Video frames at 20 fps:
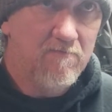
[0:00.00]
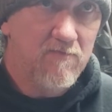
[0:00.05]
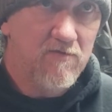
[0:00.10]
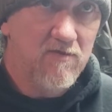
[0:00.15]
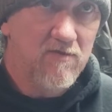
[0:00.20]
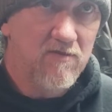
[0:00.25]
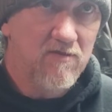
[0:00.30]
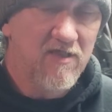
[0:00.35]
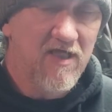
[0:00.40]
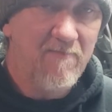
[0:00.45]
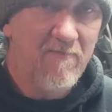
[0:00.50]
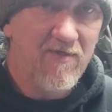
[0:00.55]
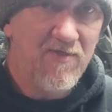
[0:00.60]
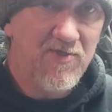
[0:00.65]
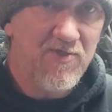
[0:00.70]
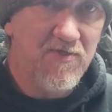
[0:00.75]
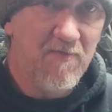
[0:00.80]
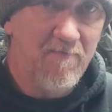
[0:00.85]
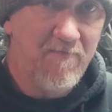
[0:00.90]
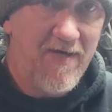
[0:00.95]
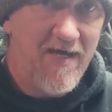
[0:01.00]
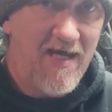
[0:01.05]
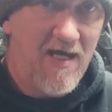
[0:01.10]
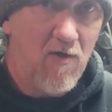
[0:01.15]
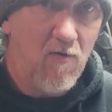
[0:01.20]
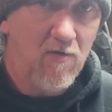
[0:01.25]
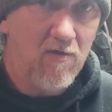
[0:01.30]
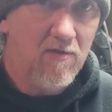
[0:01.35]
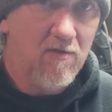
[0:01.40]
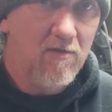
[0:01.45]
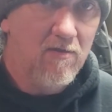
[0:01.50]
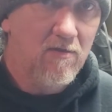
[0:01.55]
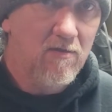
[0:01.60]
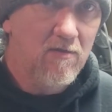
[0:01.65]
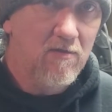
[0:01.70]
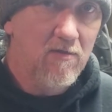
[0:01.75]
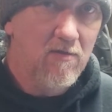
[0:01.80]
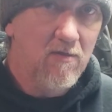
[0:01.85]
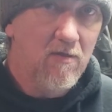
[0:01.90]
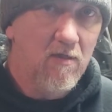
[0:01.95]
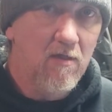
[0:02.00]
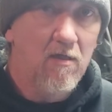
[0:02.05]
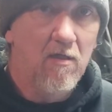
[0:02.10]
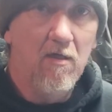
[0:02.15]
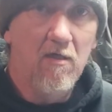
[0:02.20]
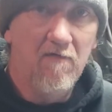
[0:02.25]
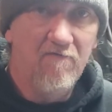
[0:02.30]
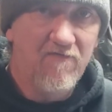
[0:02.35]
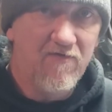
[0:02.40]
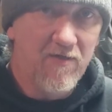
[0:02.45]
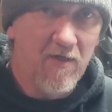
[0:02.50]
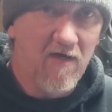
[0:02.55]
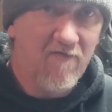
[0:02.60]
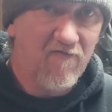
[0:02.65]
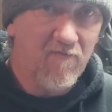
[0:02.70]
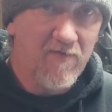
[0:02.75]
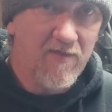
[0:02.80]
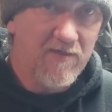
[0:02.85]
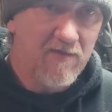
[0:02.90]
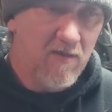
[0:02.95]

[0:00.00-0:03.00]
limits the power of government